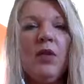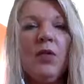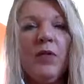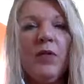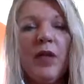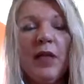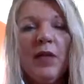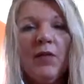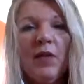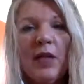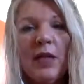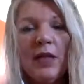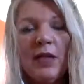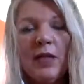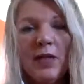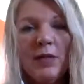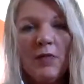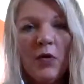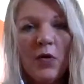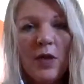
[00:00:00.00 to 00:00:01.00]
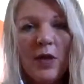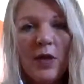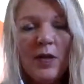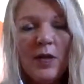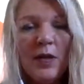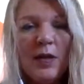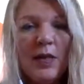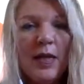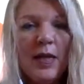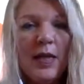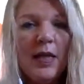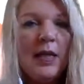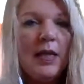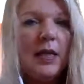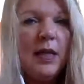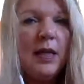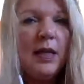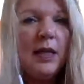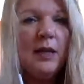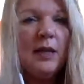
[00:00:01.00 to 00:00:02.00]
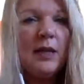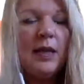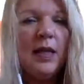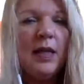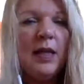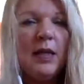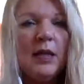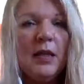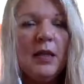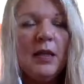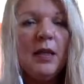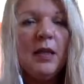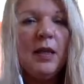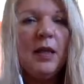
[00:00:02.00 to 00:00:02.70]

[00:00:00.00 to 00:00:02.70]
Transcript: though we're living in a modern society, that